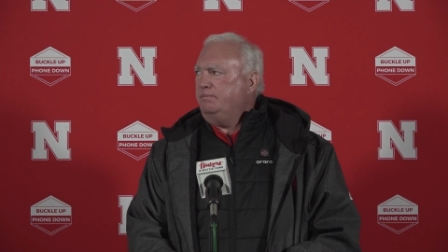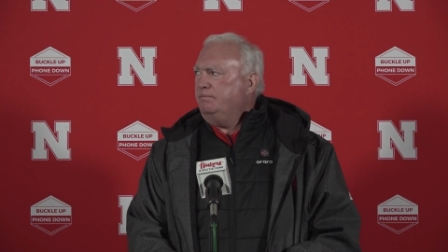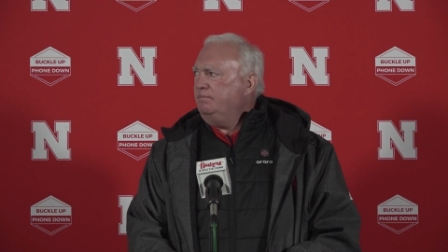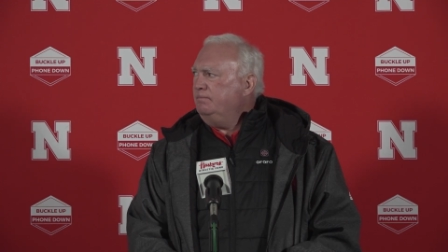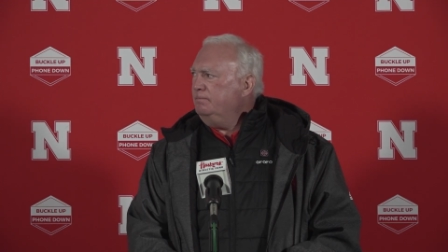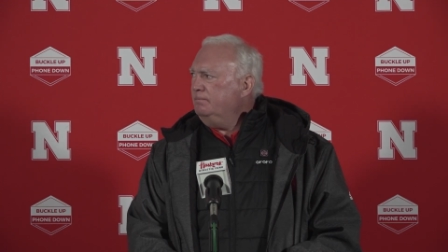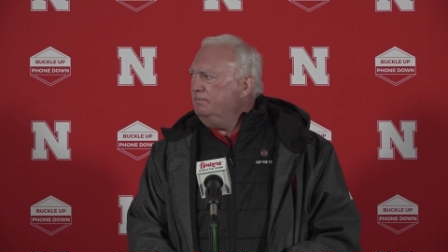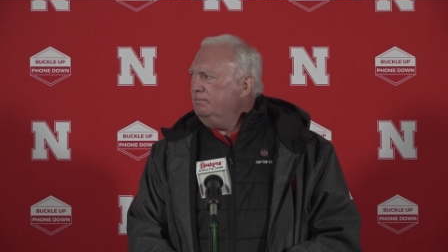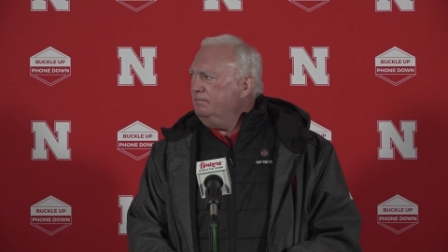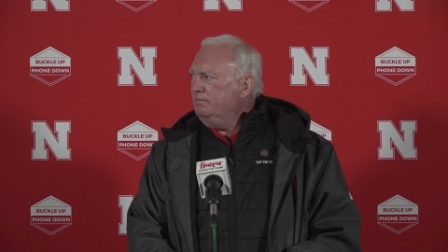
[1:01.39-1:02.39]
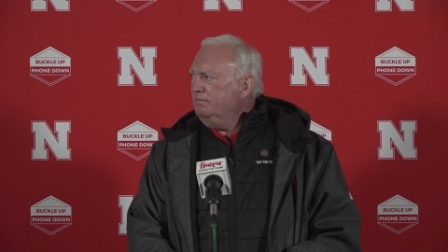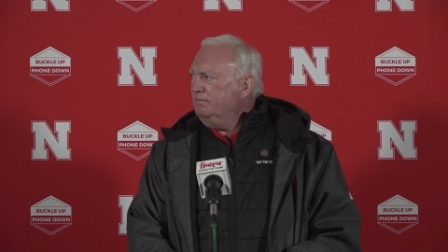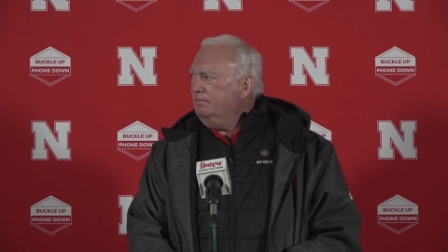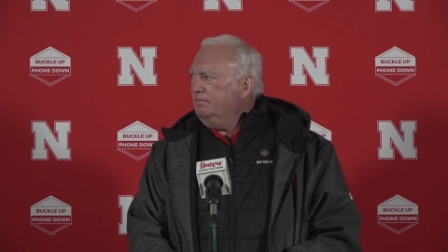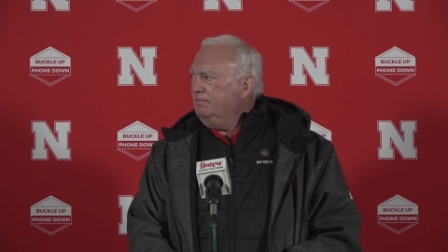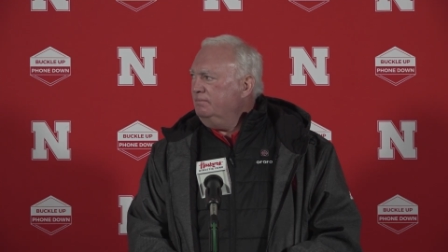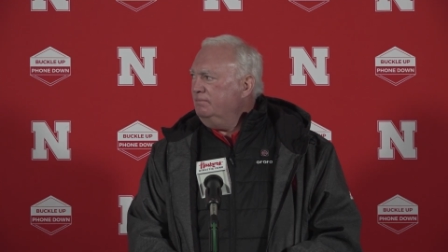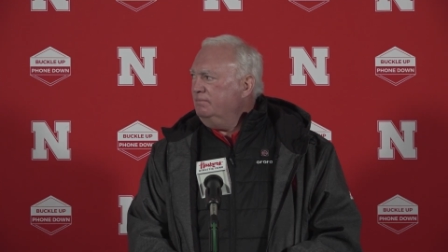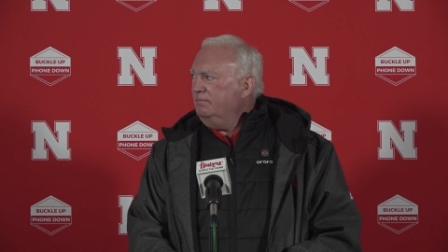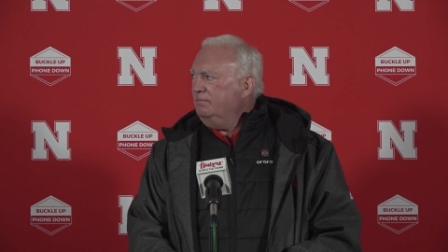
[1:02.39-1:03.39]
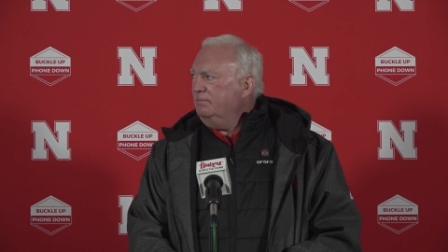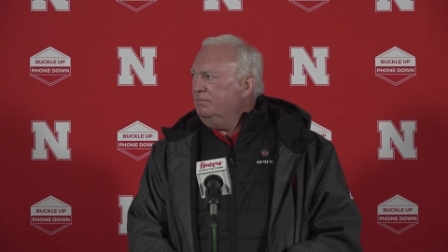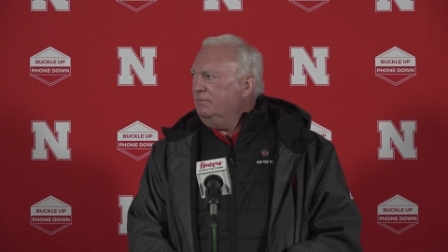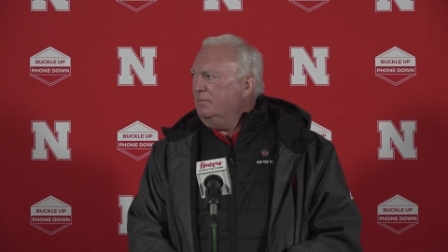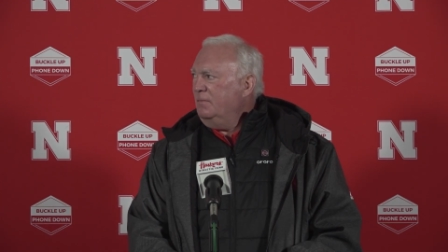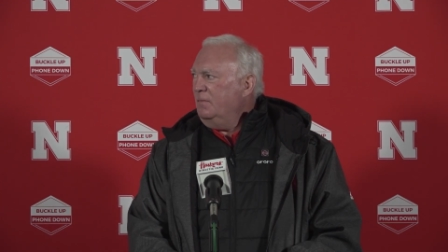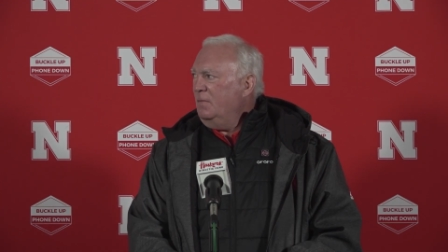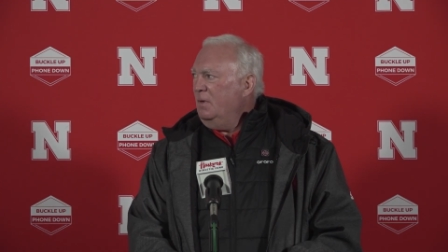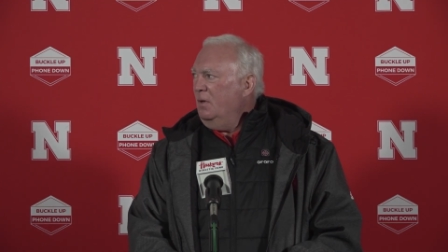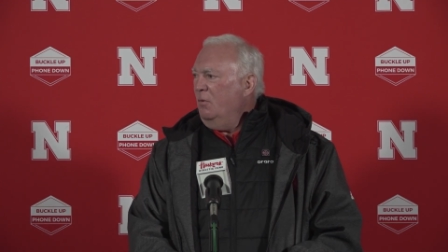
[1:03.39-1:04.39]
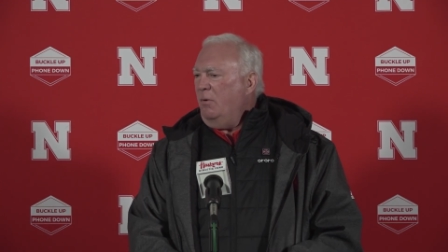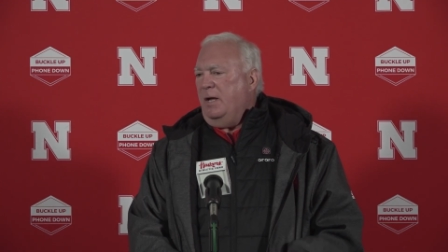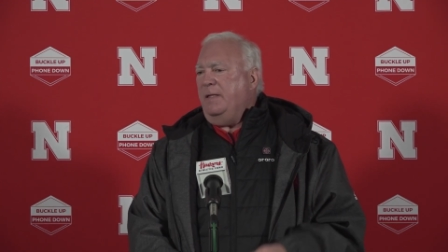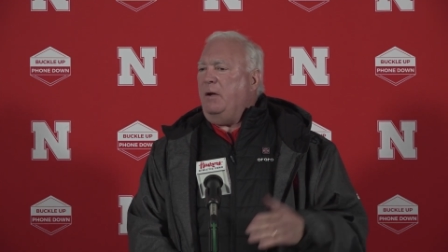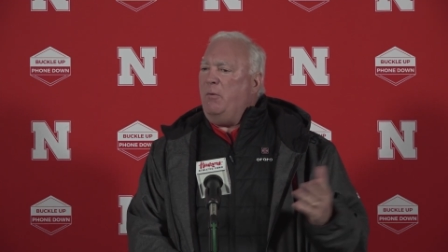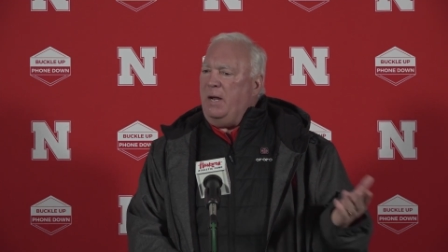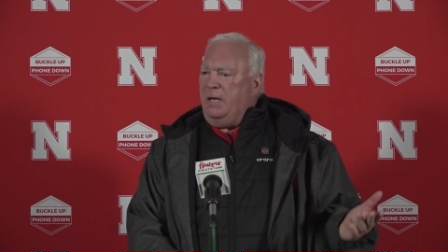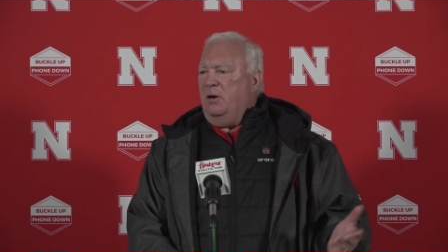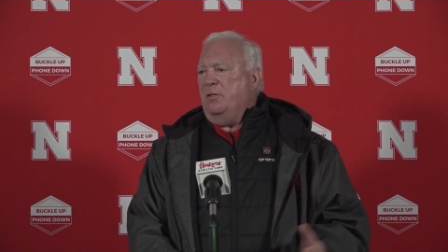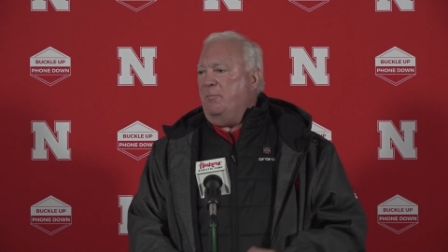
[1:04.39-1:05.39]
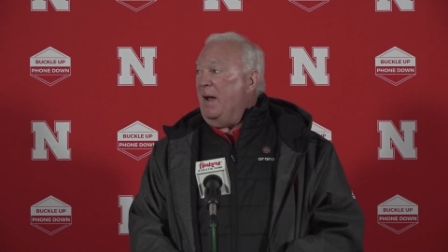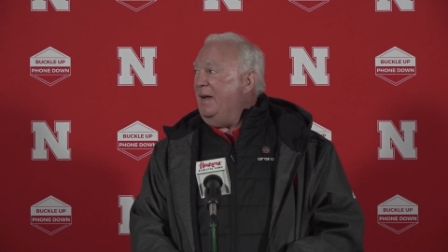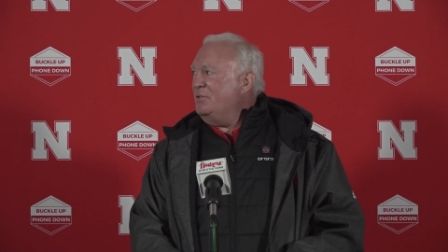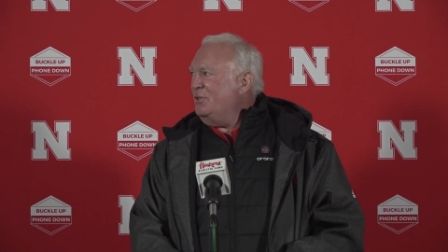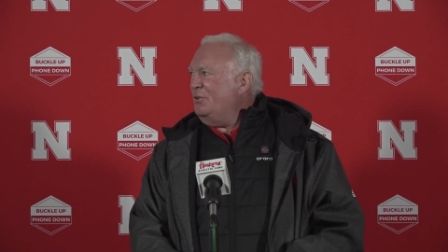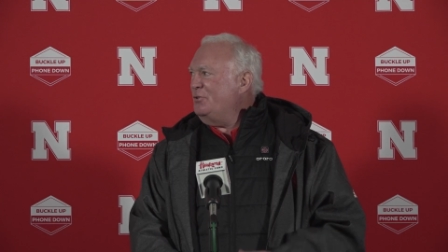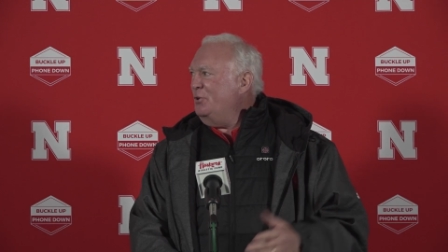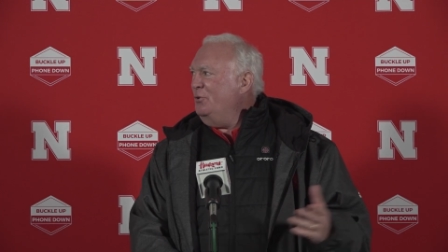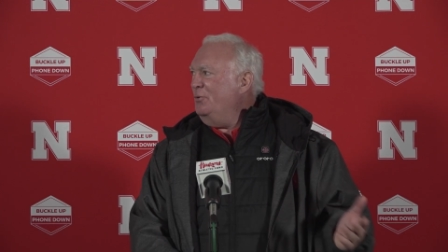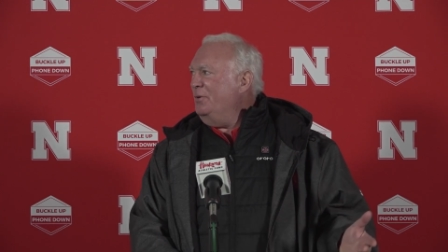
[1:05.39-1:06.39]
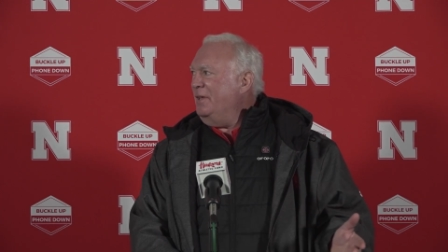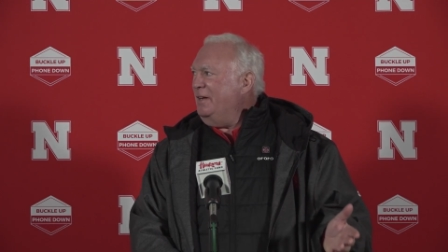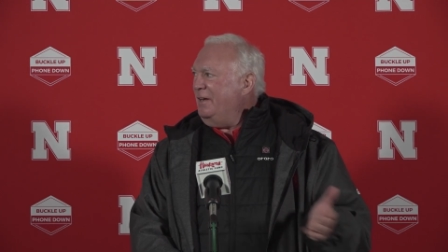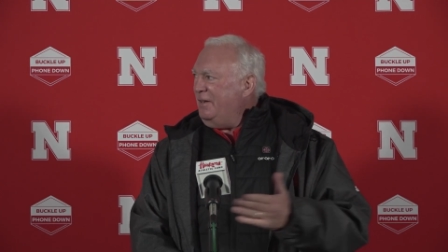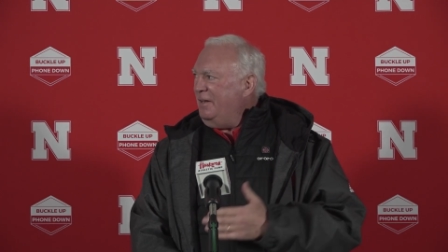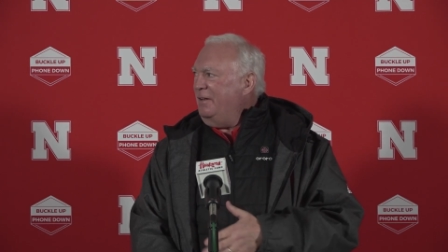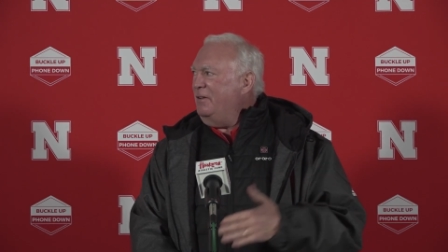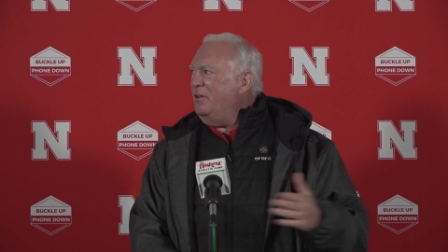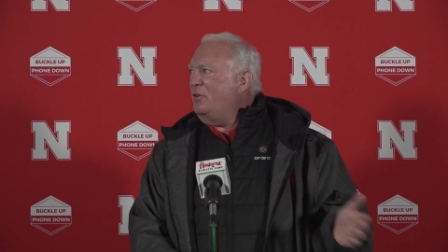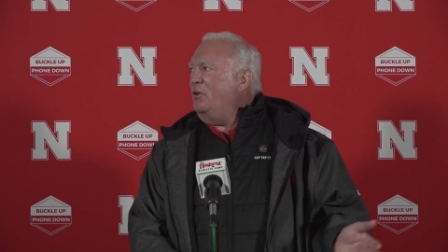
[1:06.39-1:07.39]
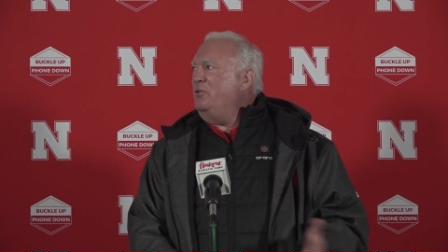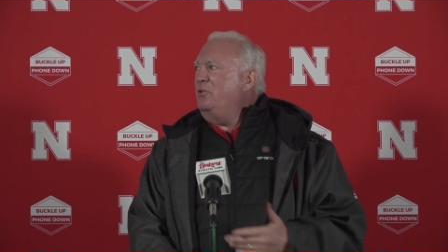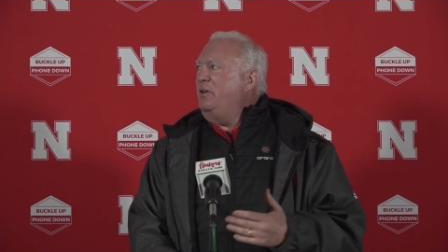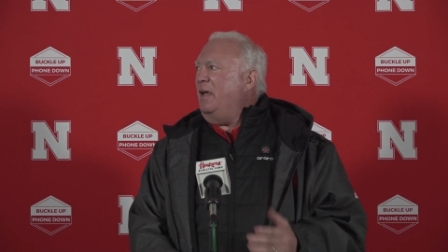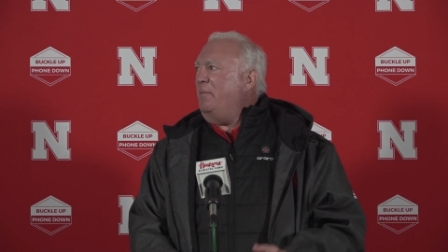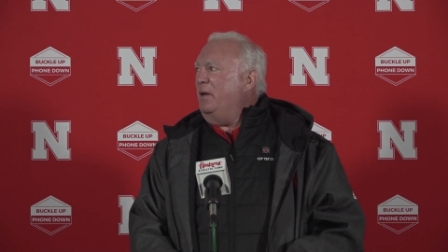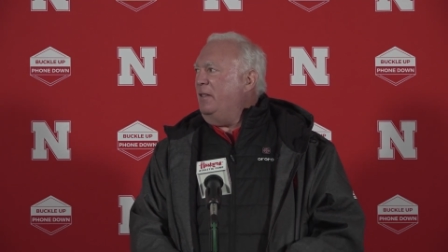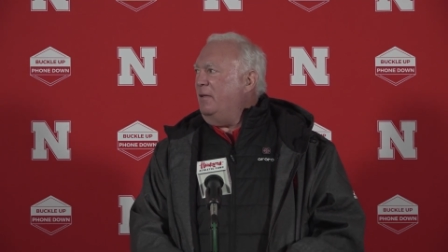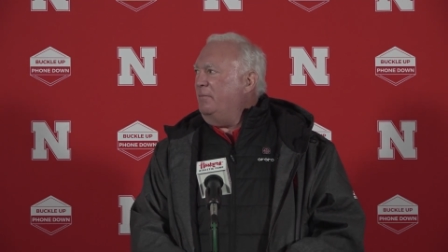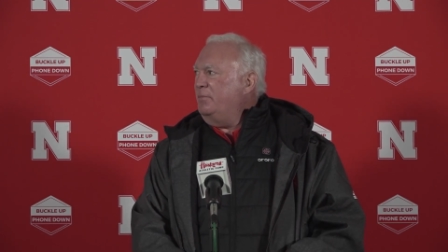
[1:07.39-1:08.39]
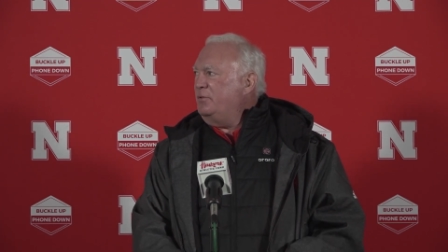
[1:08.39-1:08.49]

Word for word: drama was, that just the two teams having to go up. And, you know. Well, they wait. You know, the band's there too, and then they they couldn't get me to the